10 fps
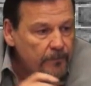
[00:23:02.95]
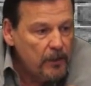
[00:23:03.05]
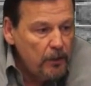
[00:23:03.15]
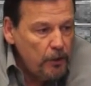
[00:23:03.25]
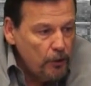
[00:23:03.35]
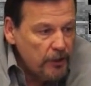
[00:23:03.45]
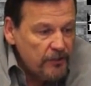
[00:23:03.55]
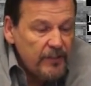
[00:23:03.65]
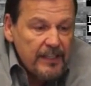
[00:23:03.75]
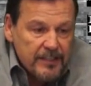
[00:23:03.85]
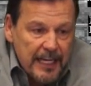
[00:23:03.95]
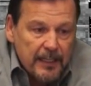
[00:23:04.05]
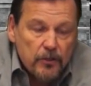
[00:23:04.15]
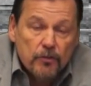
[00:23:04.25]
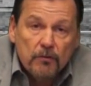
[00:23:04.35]
You're going to see a
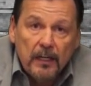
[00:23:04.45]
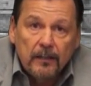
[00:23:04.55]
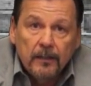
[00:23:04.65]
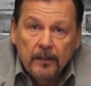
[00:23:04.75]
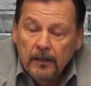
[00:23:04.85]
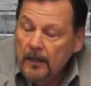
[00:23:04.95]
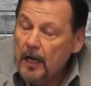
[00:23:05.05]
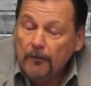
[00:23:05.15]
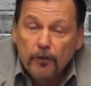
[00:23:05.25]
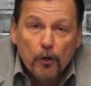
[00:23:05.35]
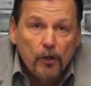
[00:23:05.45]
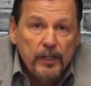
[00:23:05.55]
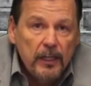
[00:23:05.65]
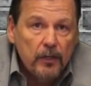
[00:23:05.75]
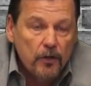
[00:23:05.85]
second screen of
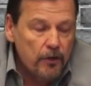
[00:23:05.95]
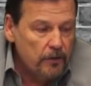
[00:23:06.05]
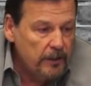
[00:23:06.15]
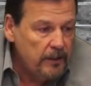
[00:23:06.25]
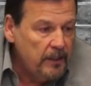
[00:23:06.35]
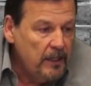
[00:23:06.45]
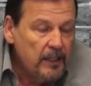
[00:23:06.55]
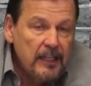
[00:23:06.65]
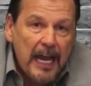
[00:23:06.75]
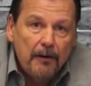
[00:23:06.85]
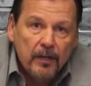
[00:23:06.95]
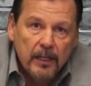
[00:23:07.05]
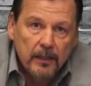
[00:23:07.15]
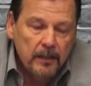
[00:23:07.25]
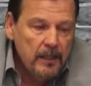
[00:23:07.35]
Curley and Curley,
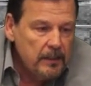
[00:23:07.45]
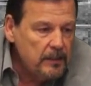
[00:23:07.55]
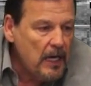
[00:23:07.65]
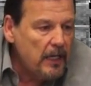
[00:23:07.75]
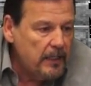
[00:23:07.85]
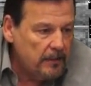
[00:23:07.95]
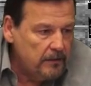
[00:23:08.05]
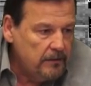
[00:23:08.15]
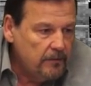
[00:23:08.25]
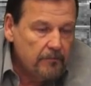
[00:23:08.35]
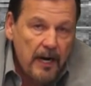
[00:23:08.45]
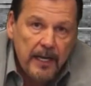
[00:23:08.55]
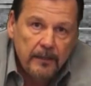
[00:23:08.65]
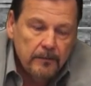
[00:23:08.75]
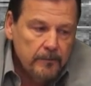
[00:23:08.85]
Kerrigan, Duggan,
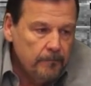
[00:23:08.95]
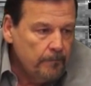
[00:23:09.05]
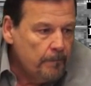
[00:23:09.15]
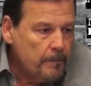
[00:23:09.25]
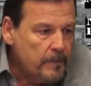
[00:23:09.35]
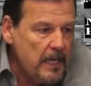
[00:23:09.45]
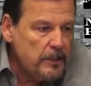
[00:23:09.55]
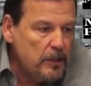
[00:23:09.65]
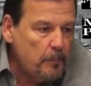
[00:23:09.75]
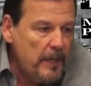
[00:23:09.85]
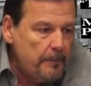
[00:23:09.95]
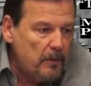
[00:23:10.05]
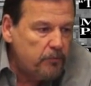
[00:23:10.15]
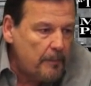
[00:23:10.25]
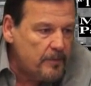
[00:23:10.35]
right? These are the
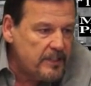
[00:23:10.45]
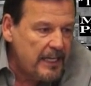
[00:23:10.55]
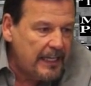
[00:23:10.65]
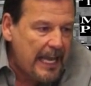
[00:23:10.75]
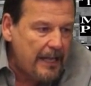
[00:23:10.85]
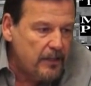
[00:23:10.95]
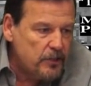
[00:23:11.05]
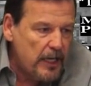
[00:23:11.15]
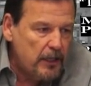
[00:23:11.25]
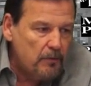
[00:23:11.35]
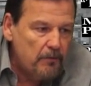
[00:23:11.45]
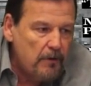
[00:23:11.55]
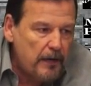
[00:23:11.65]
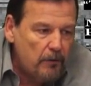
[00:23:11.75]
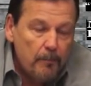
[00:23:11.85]
people representing Alexander and
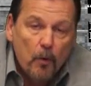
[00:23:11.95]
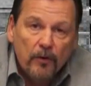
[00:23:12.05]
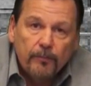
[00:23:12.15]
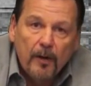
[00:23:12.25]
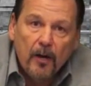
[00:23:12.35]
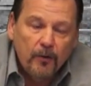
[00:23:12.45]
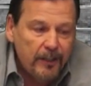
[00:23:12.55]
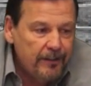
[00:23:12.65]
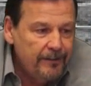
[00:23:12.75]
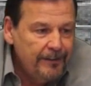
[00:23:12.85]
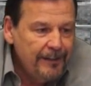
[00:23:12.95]
Renner and Morris Mahoney.